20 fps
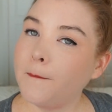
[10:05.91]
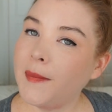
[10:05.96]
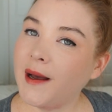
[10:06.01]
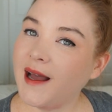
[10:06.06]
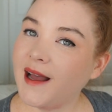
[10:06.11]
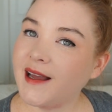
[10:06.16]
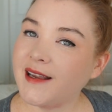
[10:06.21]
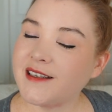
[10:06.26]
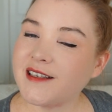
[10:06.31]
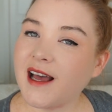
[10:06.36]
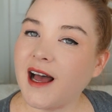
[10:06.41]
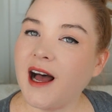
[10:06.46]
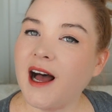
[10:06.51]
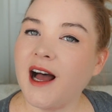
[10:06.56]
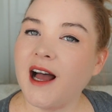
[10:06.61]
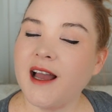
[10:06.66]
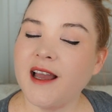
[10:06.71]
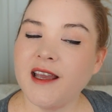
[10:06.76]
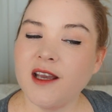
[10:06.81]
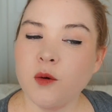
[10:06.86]
but
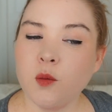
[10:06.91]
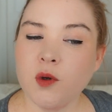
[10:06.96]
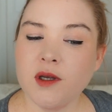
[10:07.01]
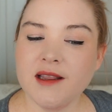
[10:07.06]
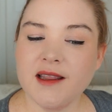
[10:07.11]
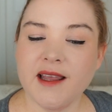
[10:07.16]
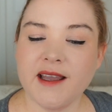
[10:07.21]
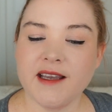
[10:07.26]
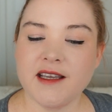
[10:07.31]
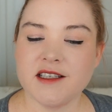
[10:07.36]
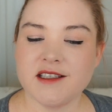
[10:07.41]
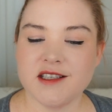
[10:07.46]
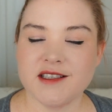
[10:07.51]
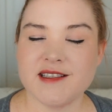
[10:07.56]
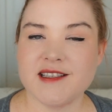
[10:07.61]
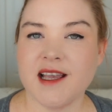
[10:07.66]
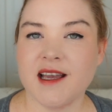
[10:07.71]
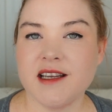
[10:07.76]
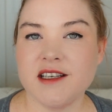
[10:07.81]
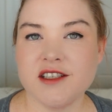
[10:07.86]
I would like to
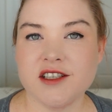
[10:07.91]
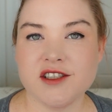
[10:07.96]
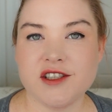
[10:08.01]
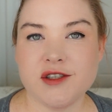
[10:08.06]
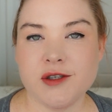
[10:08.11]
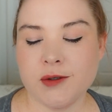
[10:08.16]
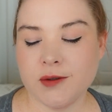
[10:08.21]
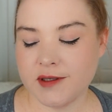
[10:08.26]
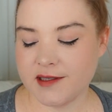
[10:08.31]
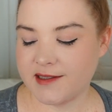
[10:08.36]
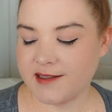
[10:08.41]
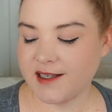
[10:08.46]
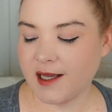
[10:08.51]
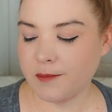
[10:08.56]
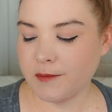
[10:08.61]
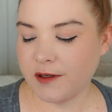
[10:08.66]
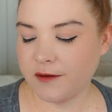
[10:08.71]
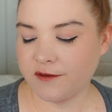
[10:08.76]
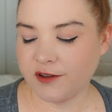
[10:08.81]
send to some